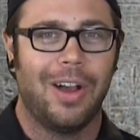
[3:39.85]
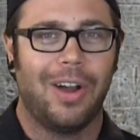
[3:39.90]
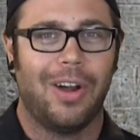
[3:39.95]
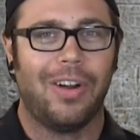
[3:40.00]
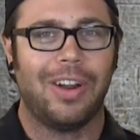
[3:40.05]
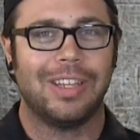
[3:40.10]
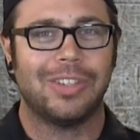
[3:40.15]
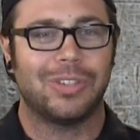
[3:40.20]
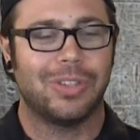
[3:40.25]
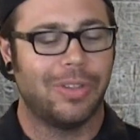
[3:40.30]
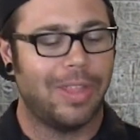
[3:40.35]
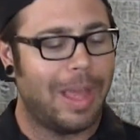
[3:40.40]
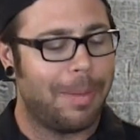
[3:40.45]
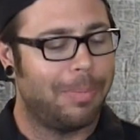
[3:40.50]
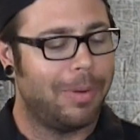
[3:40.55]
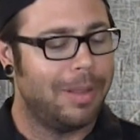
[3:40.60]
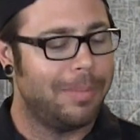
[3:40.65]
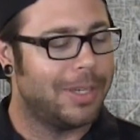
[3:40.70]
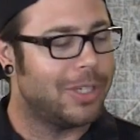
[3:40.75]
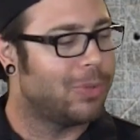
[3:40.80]
All right, so that
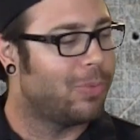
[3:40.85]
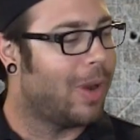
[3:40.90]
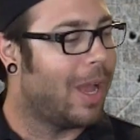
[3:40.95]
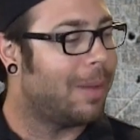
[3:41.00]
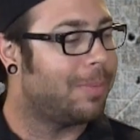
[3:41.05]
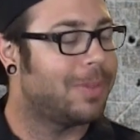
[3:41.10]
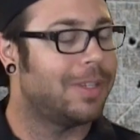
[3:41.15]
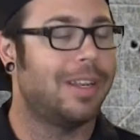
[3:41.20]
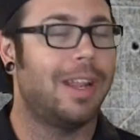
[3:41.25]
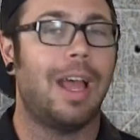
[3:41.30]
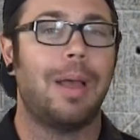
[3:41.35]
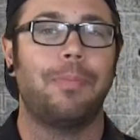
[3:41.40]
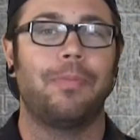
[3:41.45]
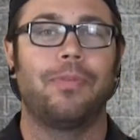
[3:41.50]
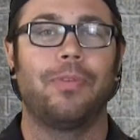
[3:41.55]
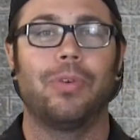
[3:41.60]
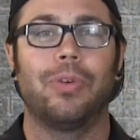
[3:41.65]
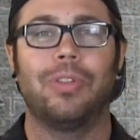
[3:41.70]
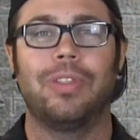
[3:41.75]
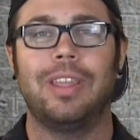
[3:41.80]
pretty much wraps it up
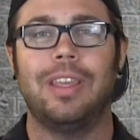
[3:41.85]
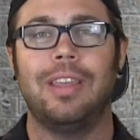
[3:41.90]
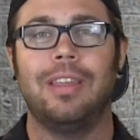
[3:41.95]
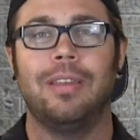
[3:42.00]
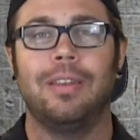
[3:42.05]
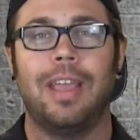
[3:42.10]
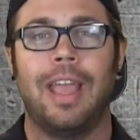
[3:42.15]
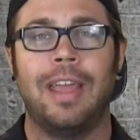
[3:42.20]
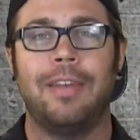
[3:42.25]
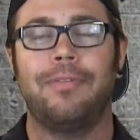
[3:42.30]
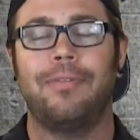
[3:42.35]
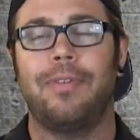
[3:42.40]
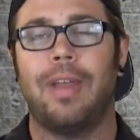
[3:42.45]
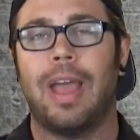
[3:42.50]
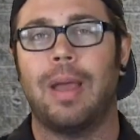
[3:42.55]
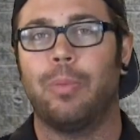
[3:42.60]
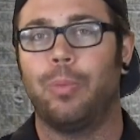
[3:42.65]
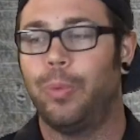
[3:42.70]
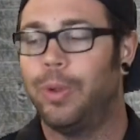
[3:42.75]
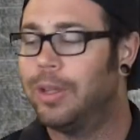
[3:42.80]
for the
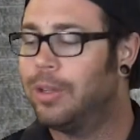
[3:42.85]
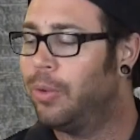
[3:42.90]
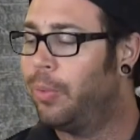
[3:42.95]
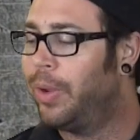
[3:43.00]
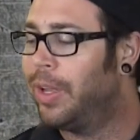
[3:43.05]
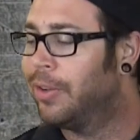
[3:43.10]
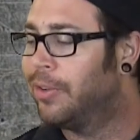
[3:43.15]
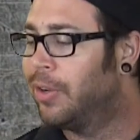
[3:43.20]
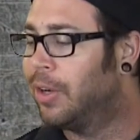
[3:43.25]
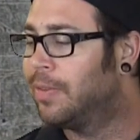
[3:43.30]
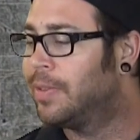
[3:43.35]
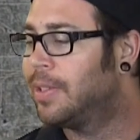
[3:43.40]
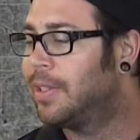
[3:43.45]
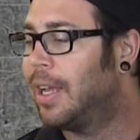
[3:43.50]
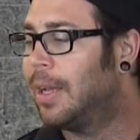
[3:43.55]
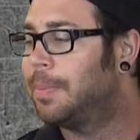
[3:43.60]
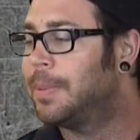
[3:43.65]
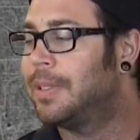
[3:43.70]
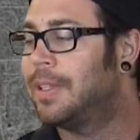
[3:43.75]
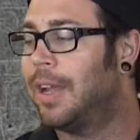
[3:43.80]
N-FAB wheel-to-wheel Nerf
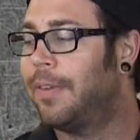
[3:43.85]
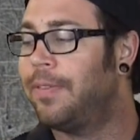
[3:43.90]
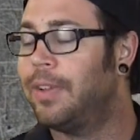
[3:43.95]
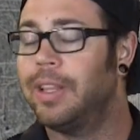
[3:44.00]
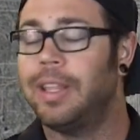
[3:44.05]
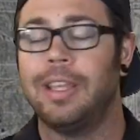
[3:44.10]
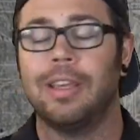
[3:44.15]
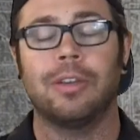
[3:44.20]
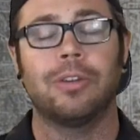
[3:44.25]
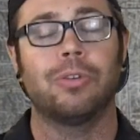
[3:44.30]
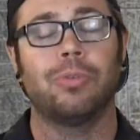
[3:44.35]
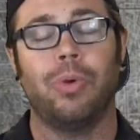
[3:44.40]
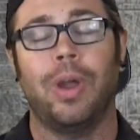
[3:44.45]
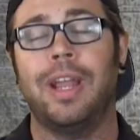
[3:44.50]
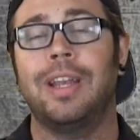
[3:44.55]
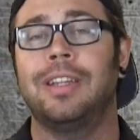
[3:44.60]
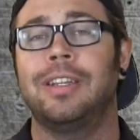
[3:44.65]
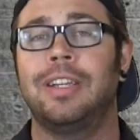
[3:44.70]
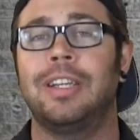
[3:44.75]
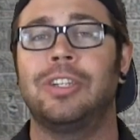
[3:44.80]
steps. Definitely a
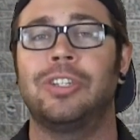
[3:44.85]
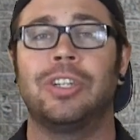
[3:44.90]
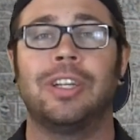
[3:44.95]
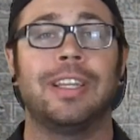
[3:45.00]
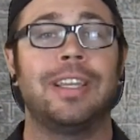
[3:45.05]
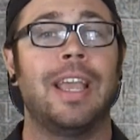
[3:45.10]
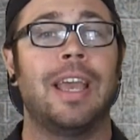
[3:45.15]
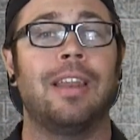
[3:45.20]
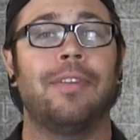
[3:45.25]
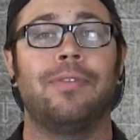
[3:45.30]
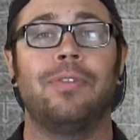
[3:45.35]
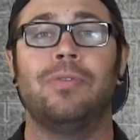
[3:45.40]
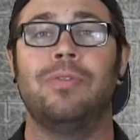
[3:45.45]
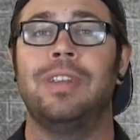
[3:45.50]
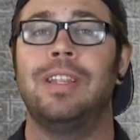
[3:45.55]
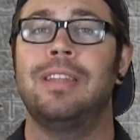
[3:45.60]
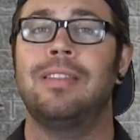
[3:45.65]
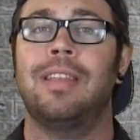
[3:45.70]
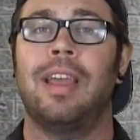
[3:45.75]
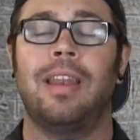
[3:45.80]
great addition. Again, if you
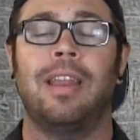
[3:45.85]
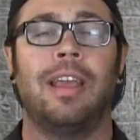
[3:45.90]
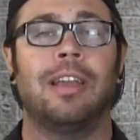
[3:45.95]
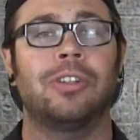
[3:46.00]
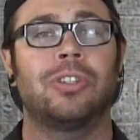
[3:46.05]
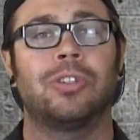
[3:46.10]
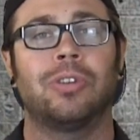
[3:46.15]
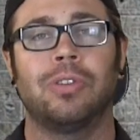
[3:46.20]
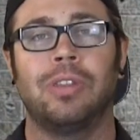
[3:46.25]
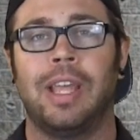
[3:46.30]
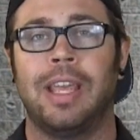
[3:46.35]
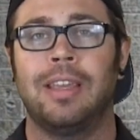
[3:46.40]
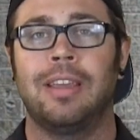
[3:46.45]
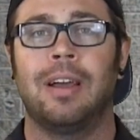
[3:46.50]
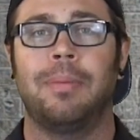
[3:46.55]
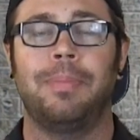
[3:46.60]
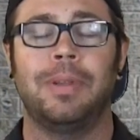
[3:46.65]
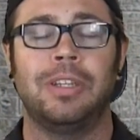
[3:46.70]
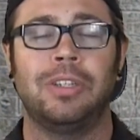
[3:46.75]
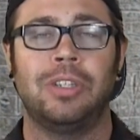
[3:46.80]
need that extra leg
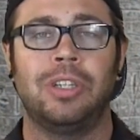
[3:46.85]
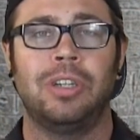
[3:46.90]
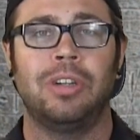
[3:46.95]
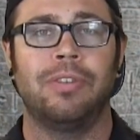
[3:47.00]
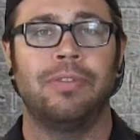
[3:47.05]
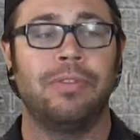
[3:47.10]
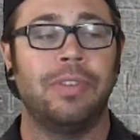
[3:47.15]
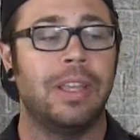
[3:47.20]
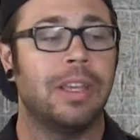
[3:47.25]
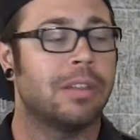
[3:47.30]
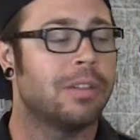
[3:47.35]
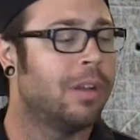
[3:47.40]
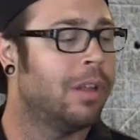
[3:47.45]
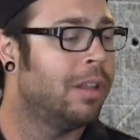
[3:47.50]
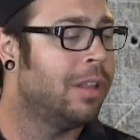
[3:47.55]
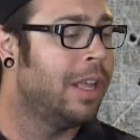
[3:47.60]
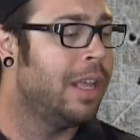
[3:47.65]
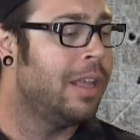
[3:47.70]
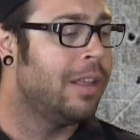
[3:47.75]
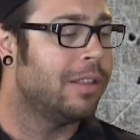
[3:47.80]
up into your
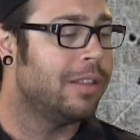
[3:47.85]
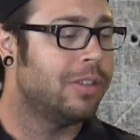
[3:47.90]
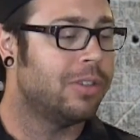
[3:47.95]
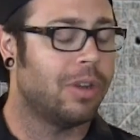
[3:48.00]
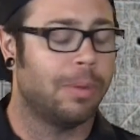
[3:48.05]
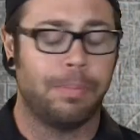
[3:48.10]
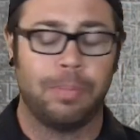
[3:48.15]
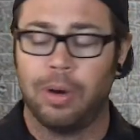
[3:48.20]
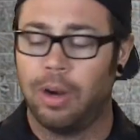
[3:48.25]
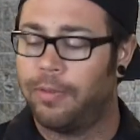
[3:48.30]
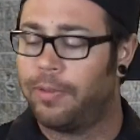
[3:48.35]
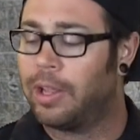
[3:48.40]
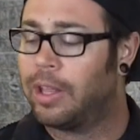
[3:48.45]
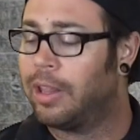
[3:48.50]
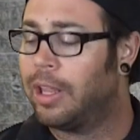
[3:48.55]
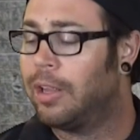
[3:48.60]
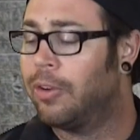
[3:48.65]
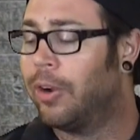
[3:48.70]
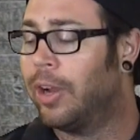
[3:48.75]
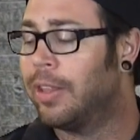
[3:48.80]
vehicle, these are
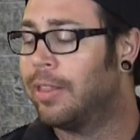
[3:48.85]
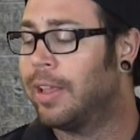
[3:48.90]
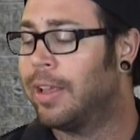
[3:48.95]
perfectly great.